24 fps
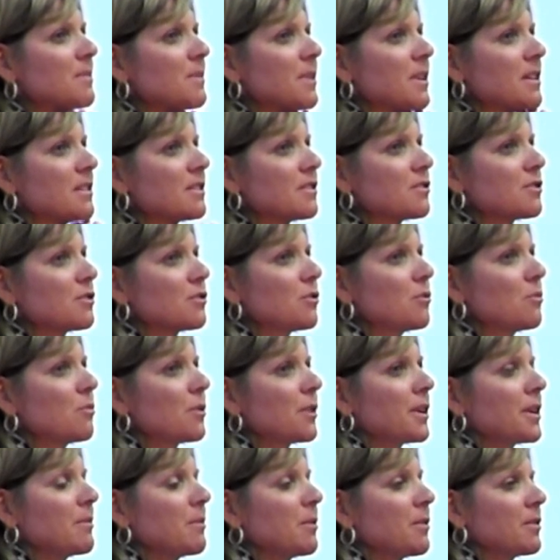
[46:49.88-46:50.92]
if it's because they're so
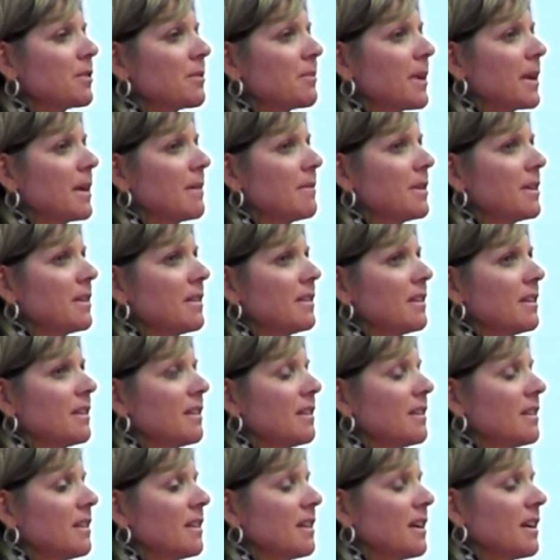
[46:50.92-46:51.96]
worried about their baby in
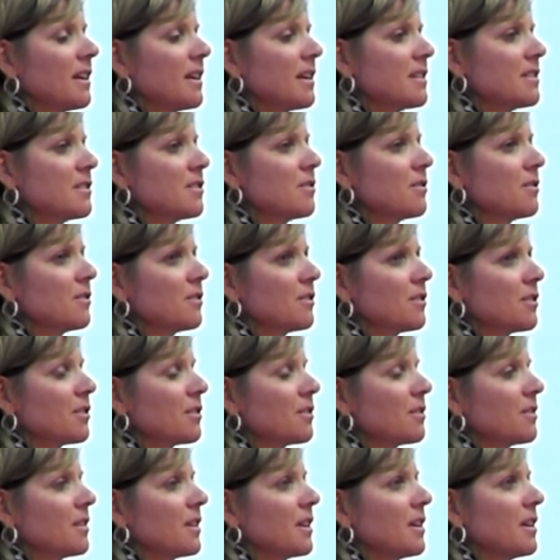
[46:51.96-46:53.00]
the NICU that
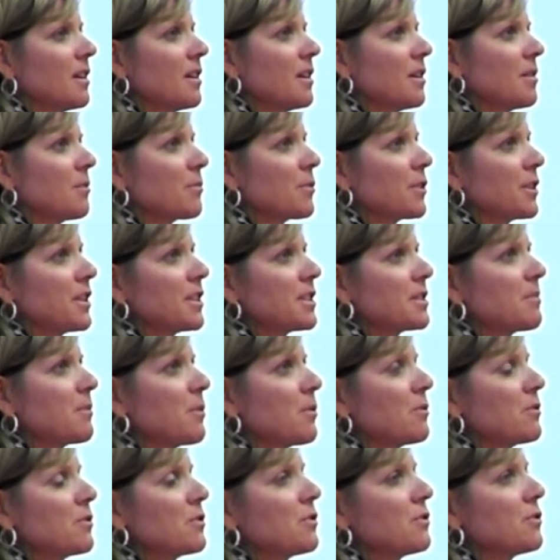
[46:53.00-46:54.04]
they're
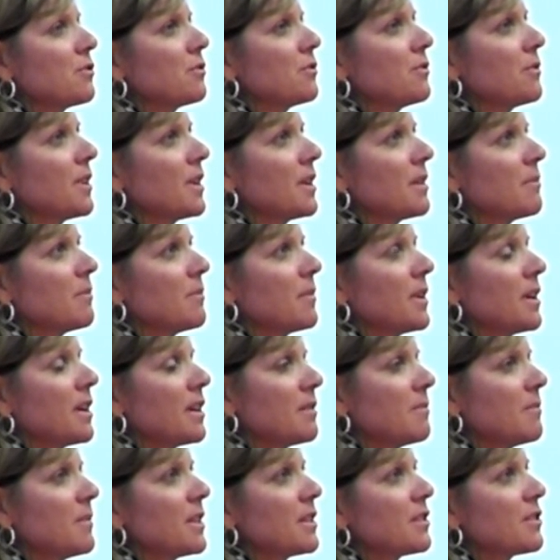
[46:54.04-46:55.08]
predisposed to
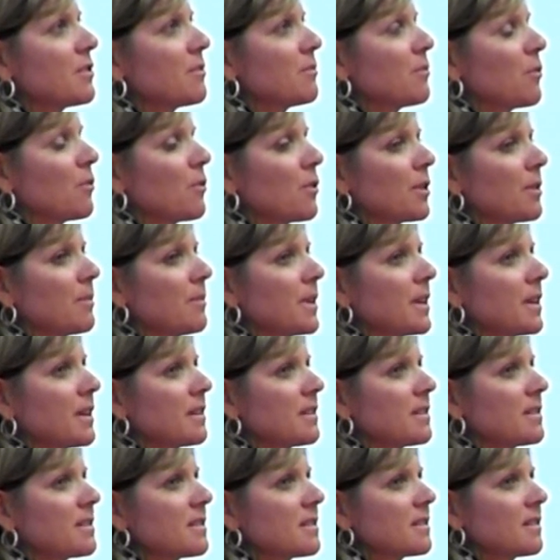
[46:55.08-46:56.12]
admit to more,
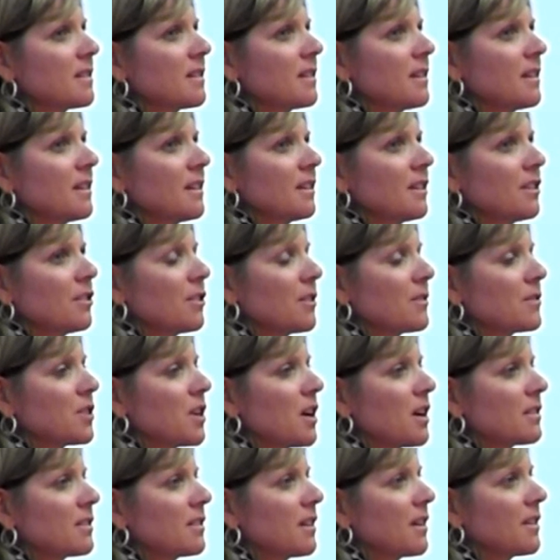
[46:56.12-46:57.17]
because I've
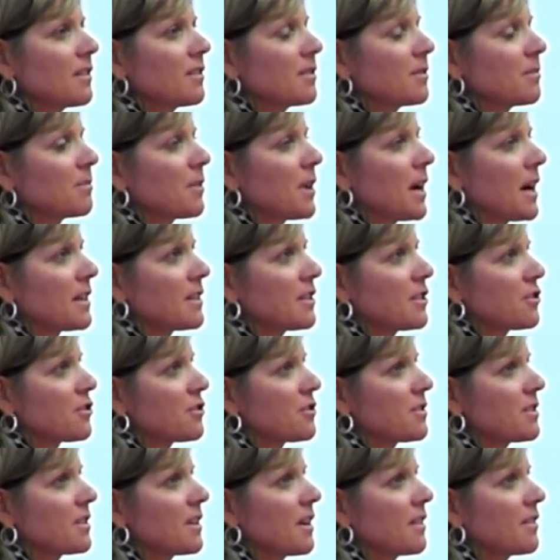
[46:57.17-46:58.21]
talked to other
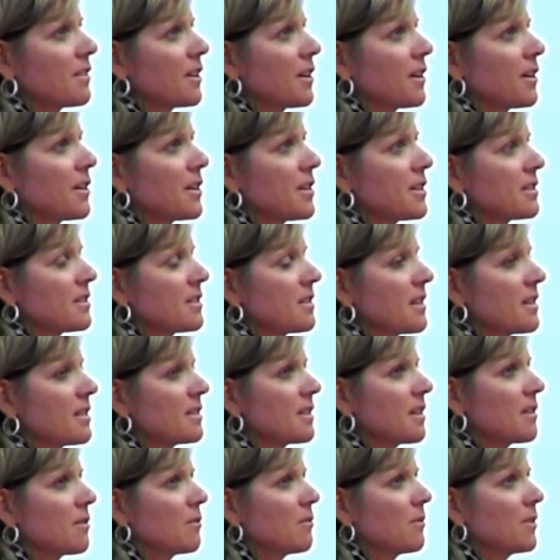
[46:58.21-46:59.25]
practitioners in other areas and they
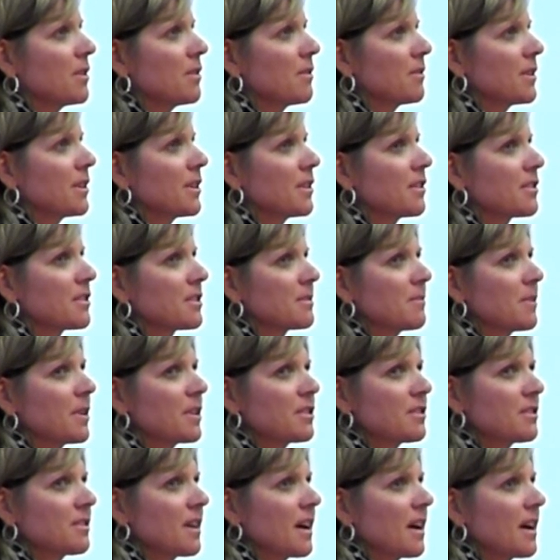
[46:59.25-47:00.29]
say, well, we don't hear as
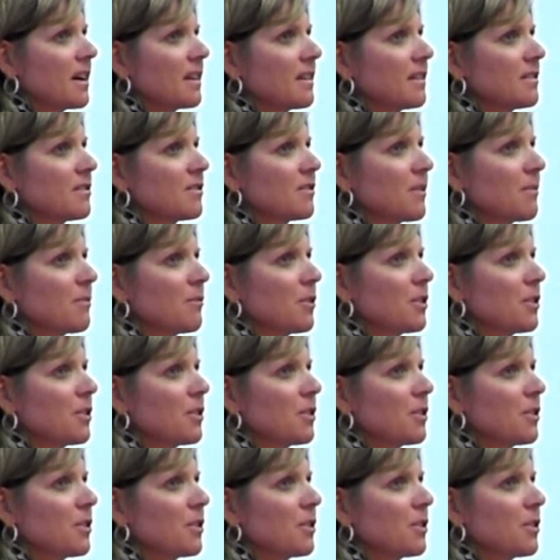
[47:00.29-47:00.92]
much of that. So